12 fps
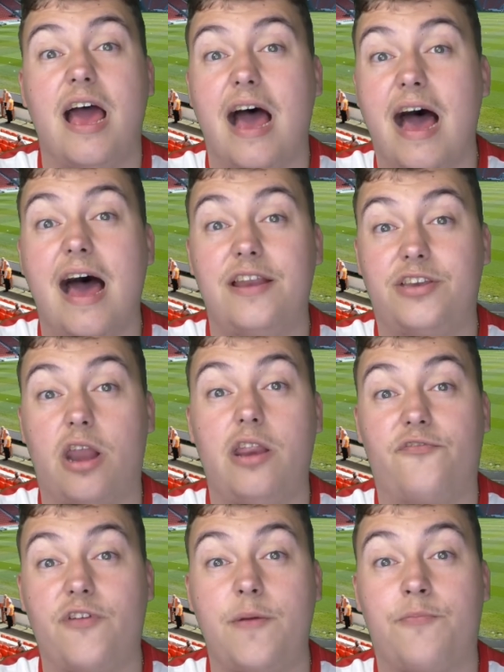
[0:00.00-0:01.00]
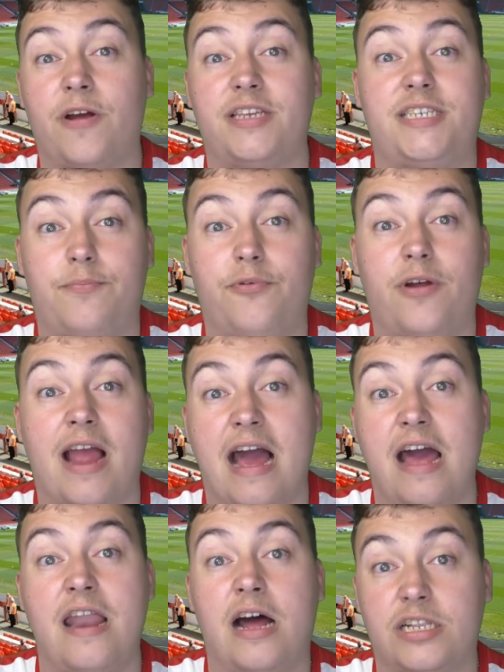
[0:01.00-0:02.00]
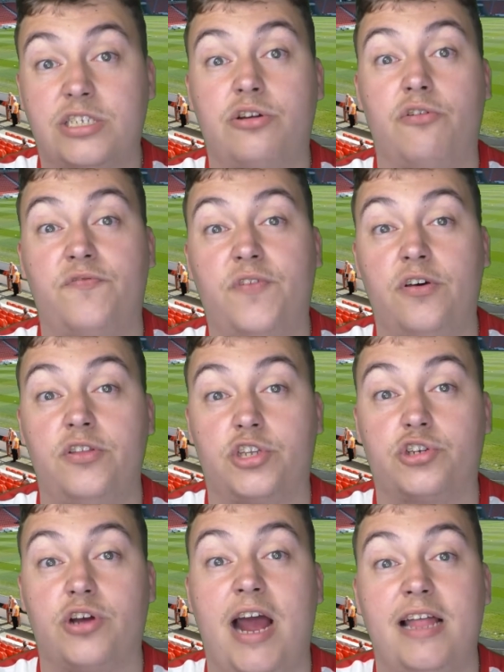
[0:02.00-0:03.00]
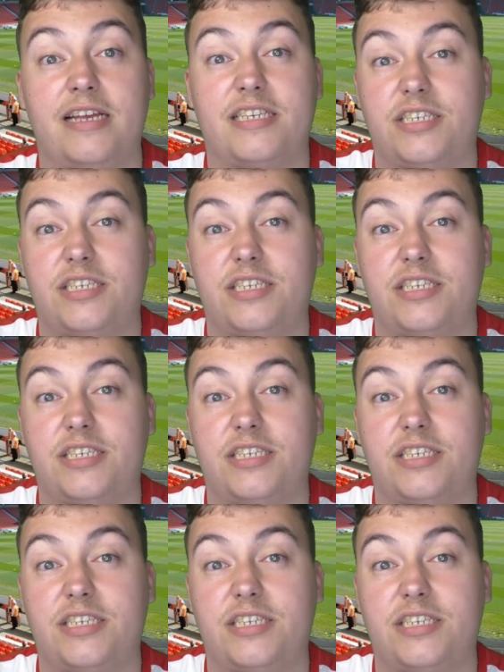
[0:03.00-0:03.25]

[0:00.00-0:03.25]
uh, Donny Free Press did bring out an article full of the trialists,